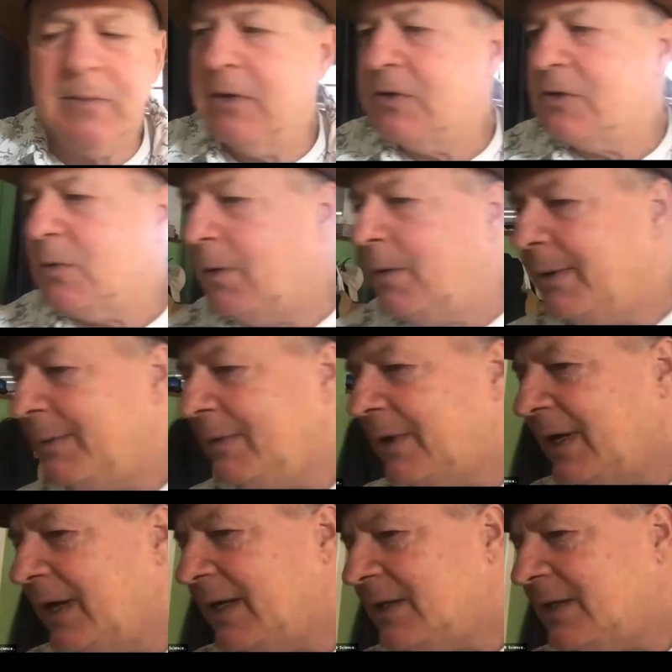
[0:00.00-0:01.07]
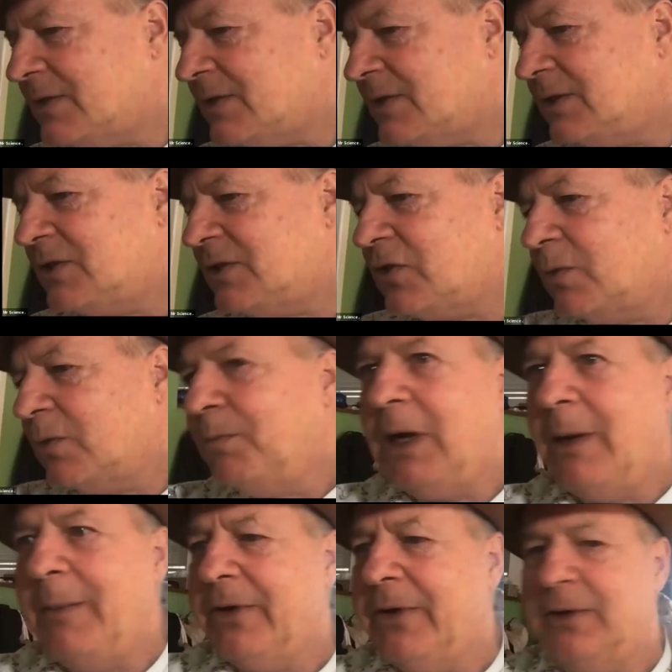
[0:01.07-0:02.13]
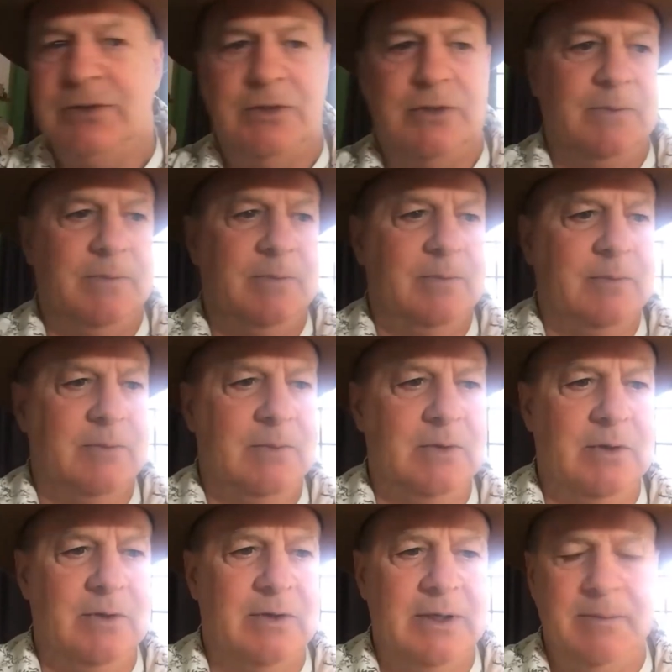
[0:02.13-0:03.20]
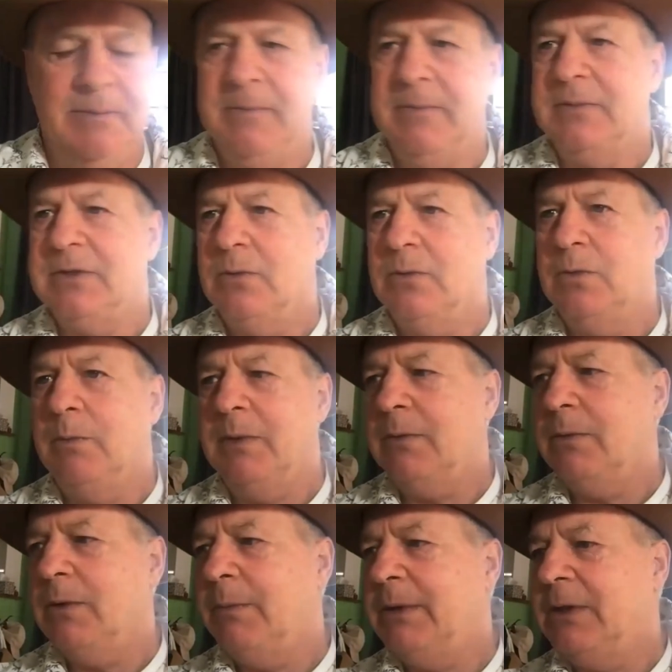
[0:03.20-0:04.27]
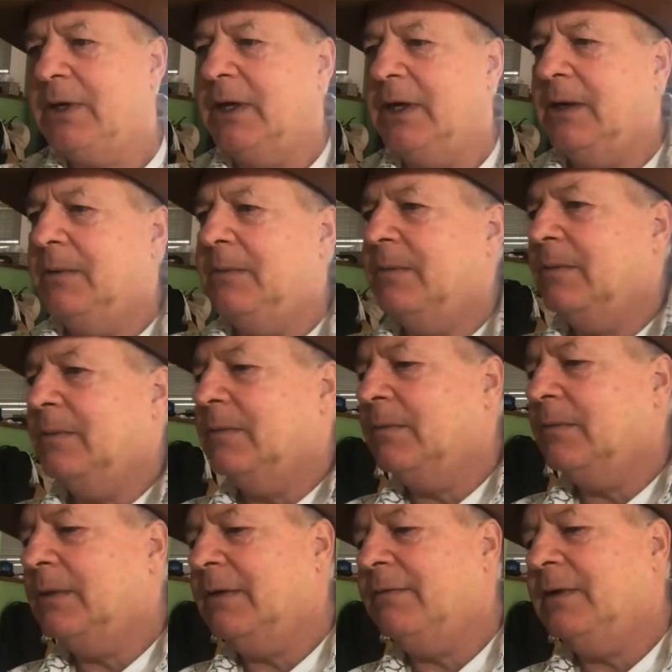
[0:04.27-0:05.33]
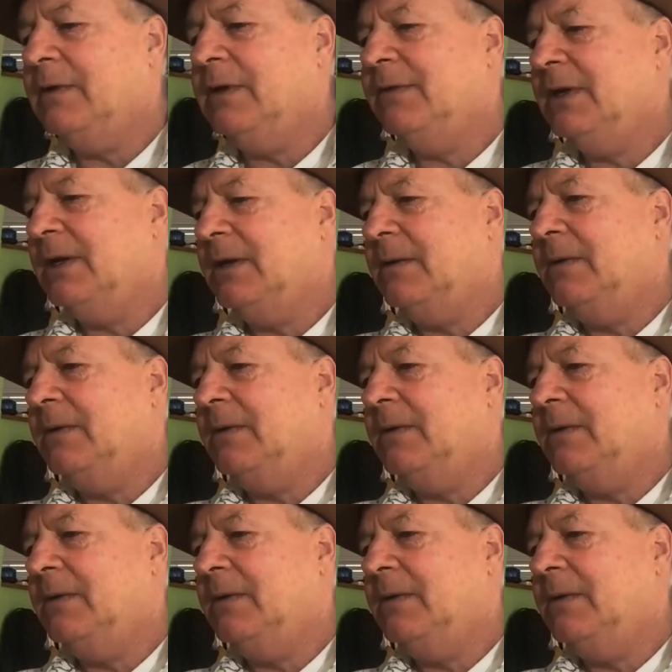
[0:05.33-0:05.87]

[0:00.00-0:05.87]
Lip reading: So what we're going to be looking at is thermometers. All right. So when we look at, I've got